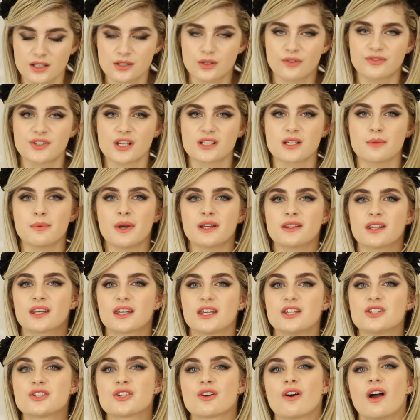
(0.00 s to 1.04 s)
So I've talked about the
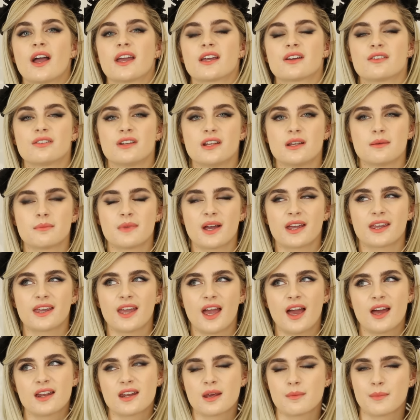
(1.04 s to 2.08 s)
Kicho eye cream
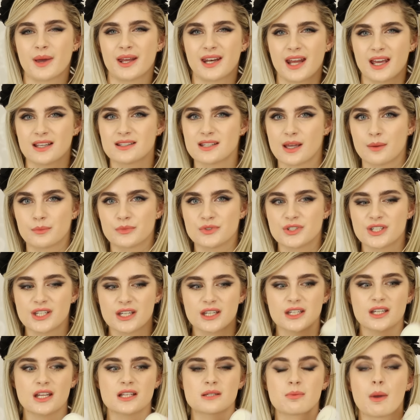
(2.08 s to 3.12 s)
again in my nighttime
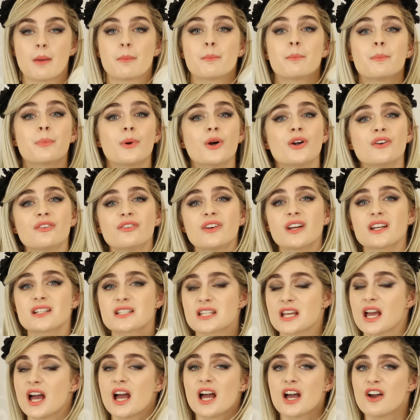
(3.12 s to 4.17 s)
routine. It's my
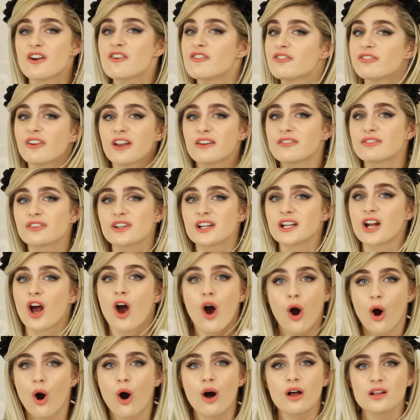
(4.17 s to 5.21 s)
perfect, favorite,
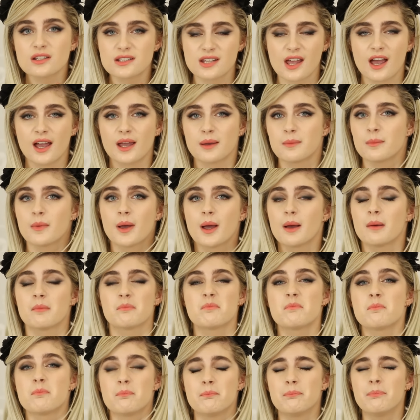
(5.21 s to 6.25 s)
all-time
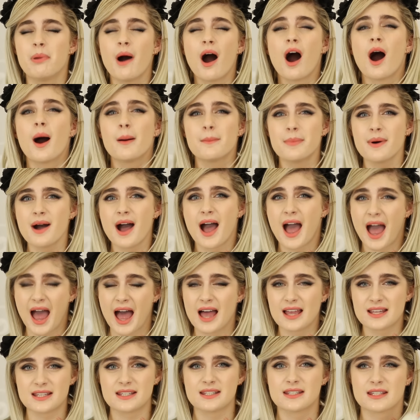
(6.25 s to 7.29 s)

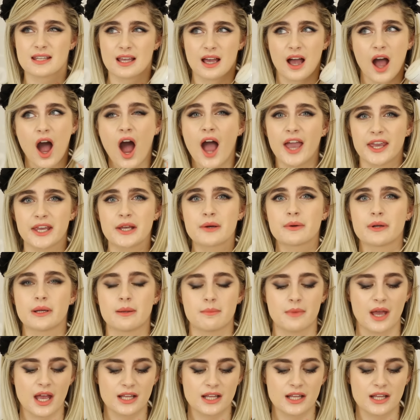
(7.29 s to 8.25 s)
bomb-ass eye cream.